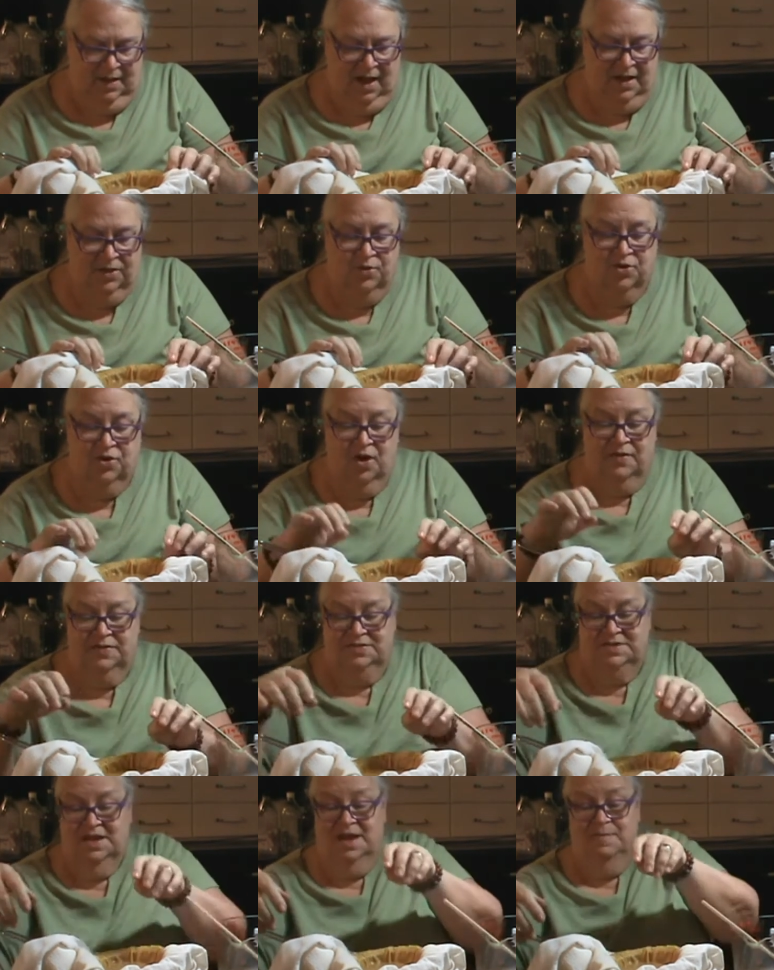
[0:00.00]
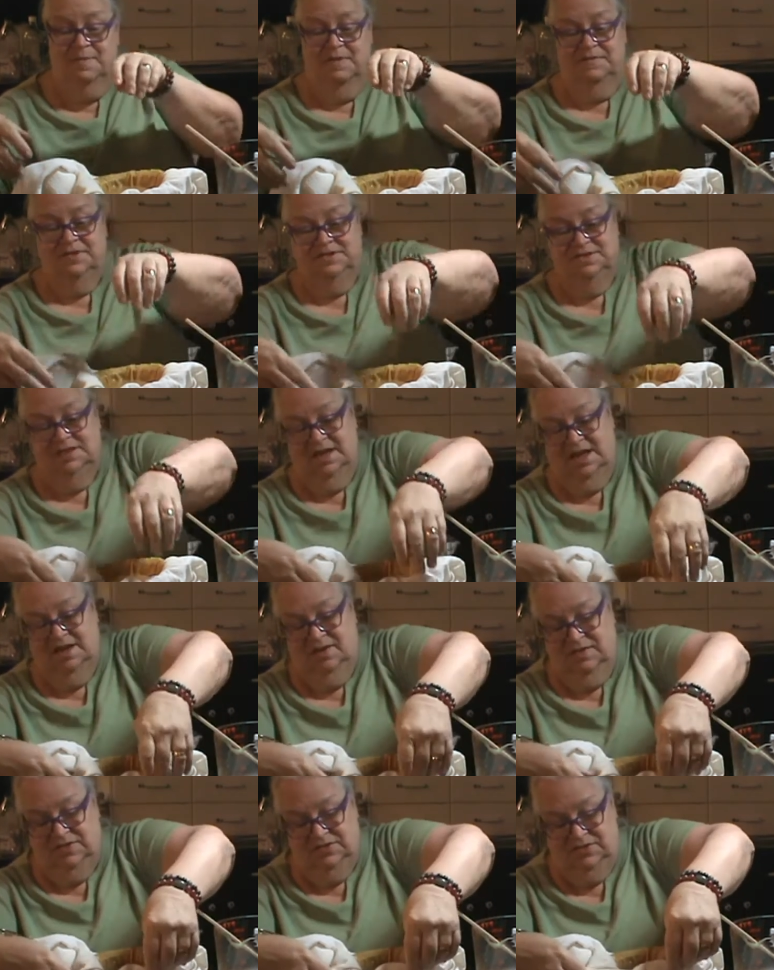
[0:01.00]
I cook all the time, every day,
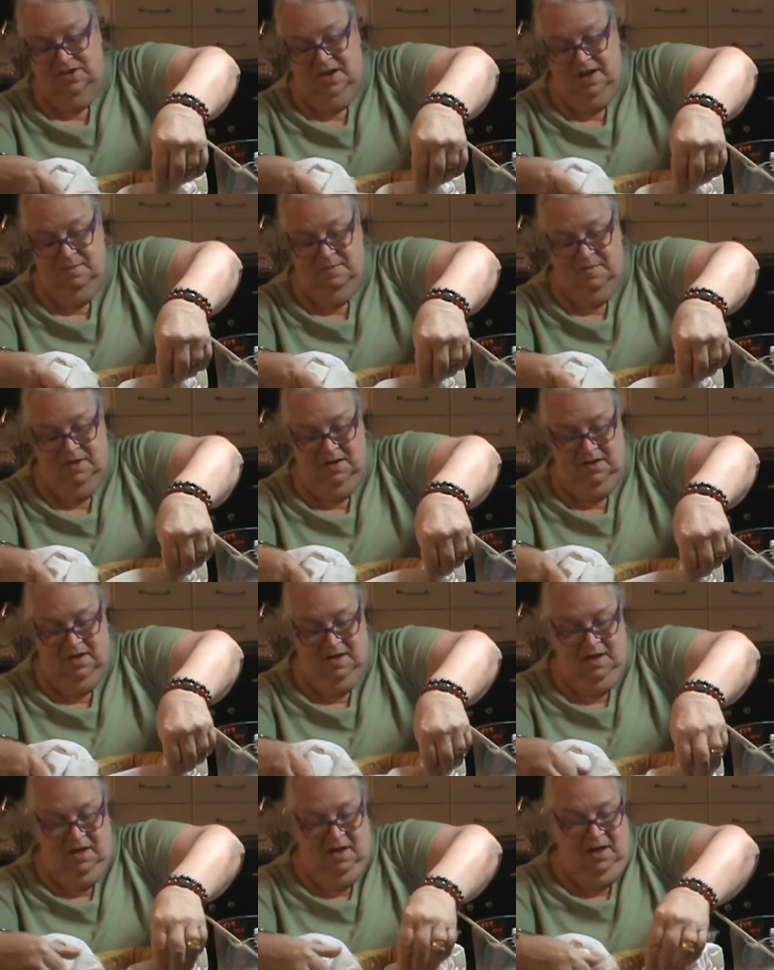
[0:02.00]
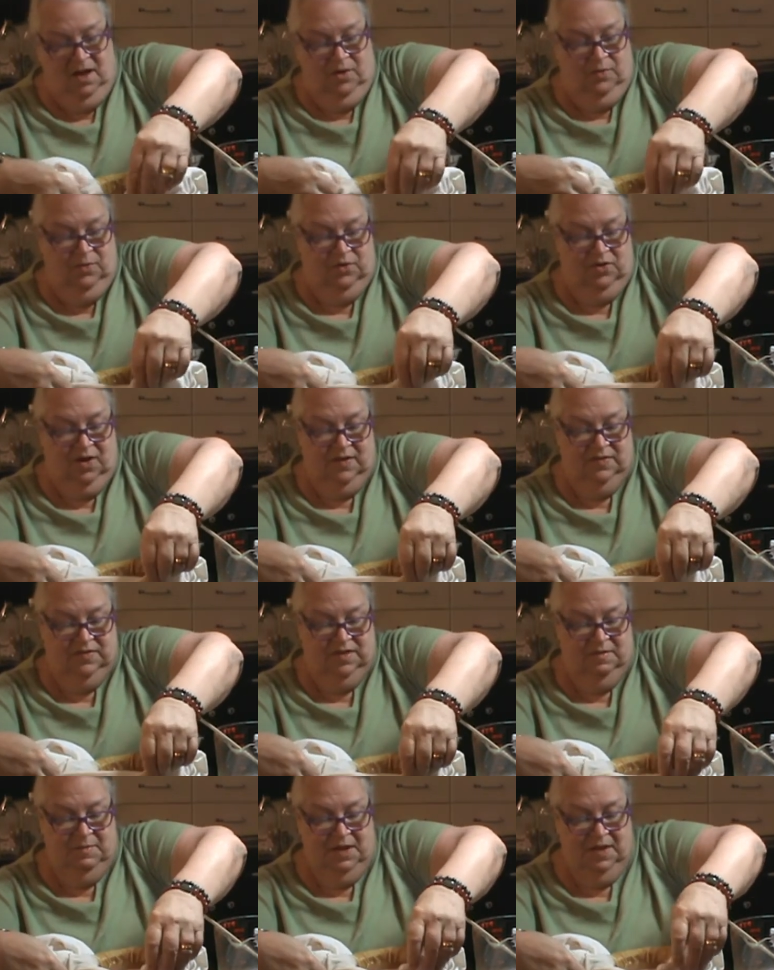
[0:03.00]
all the time. My
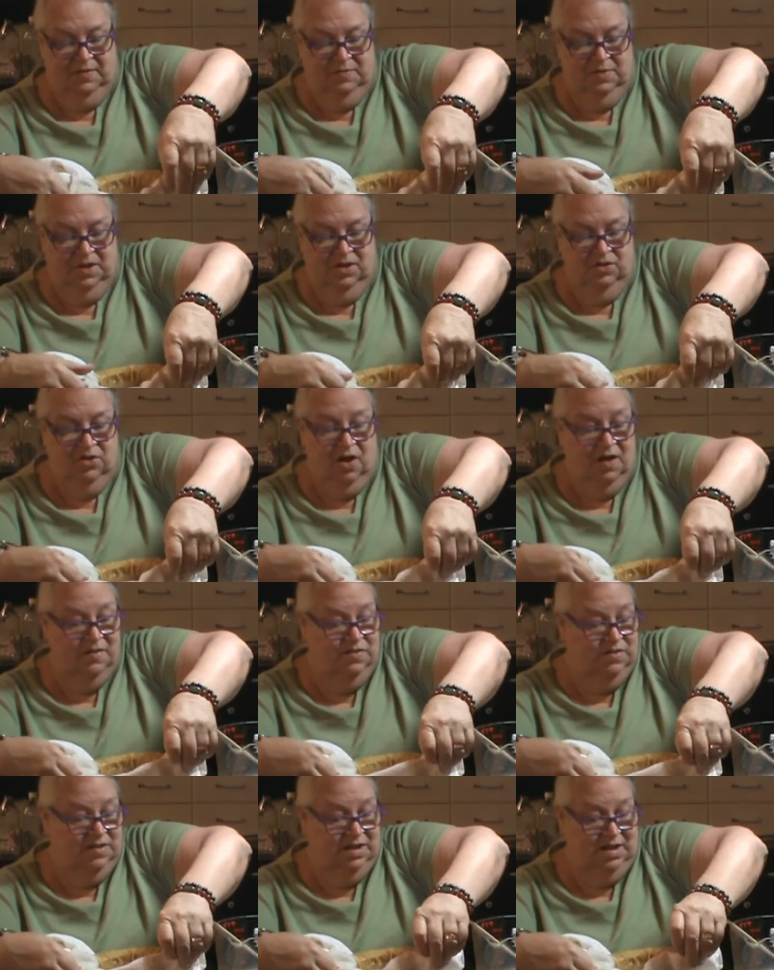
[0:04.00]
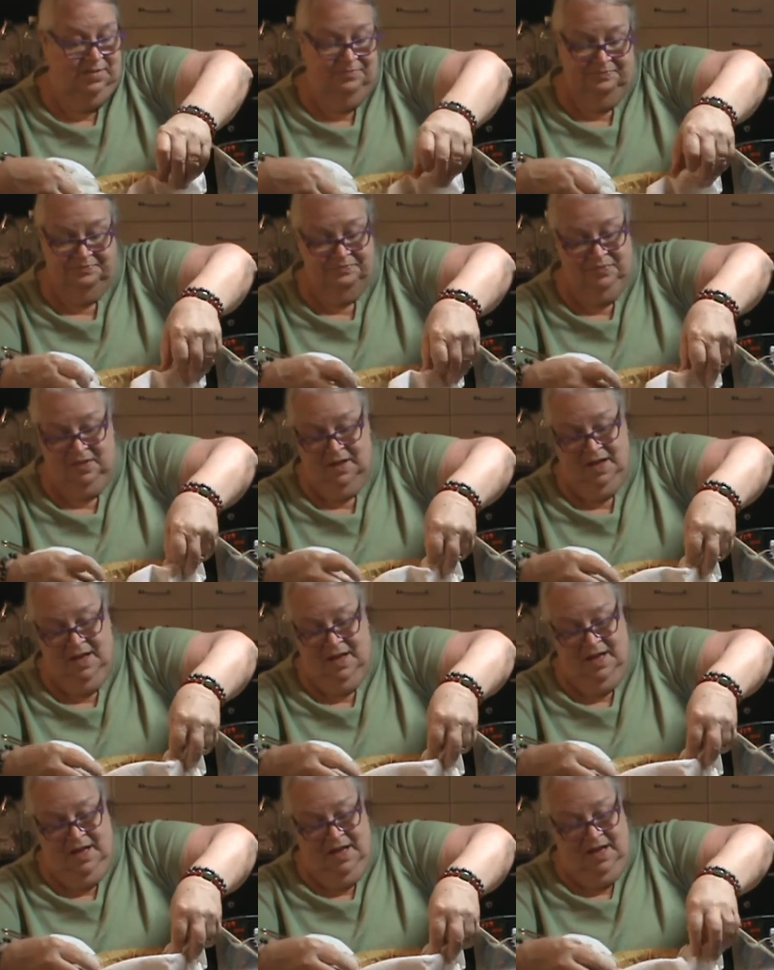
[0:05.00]
husband and I are constantly
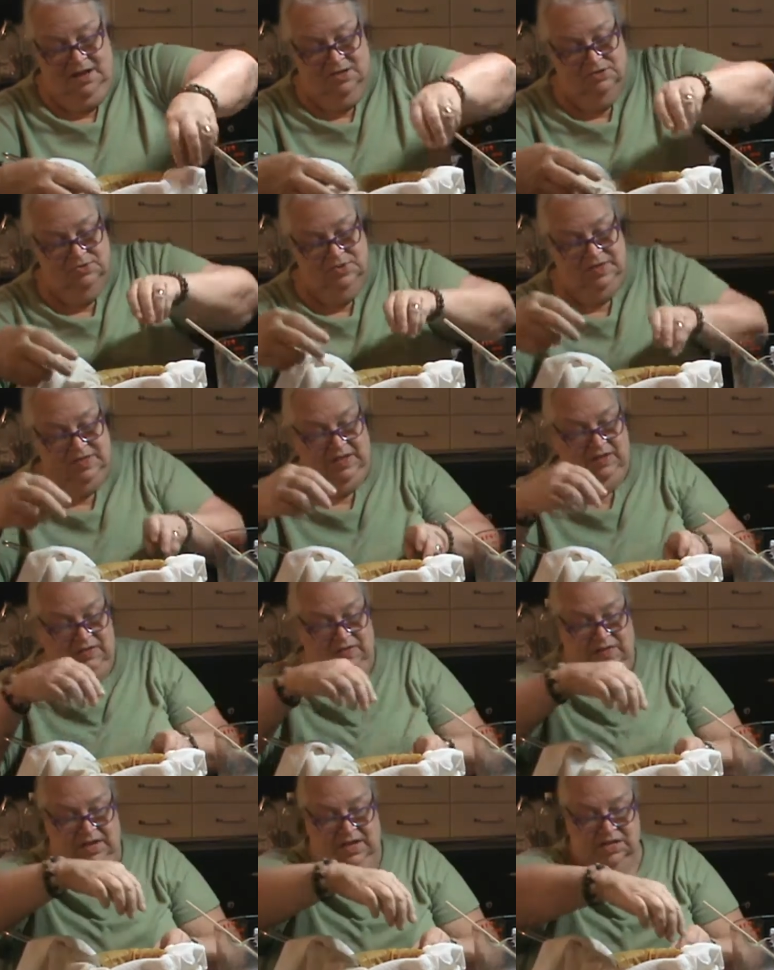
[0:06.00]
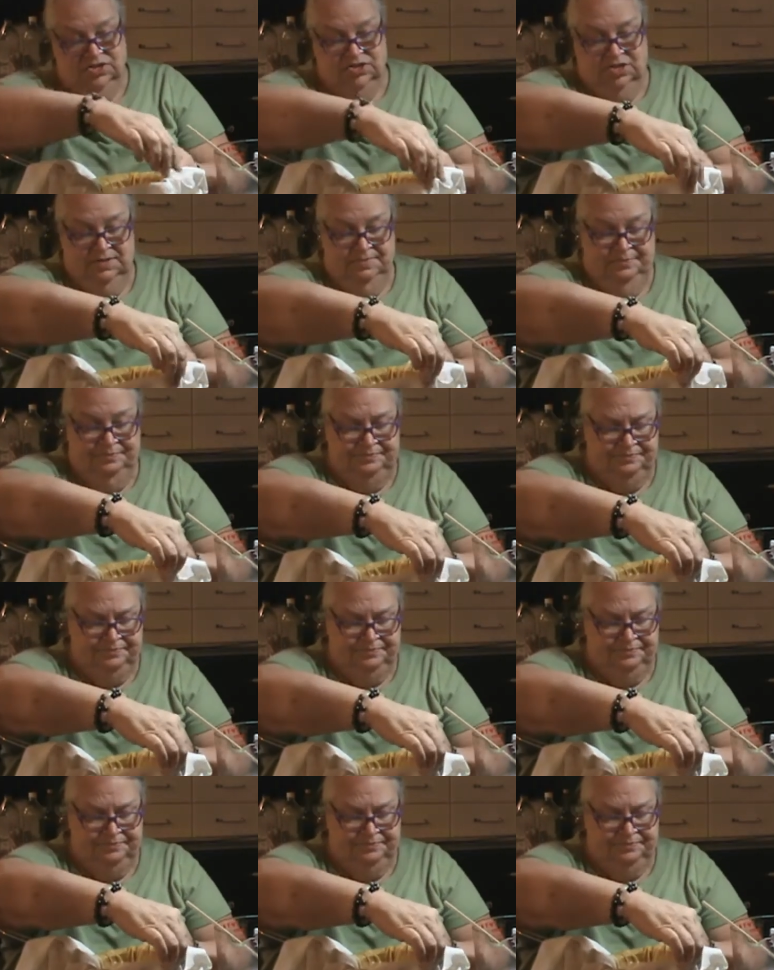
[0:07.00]
doing things in the kitchen.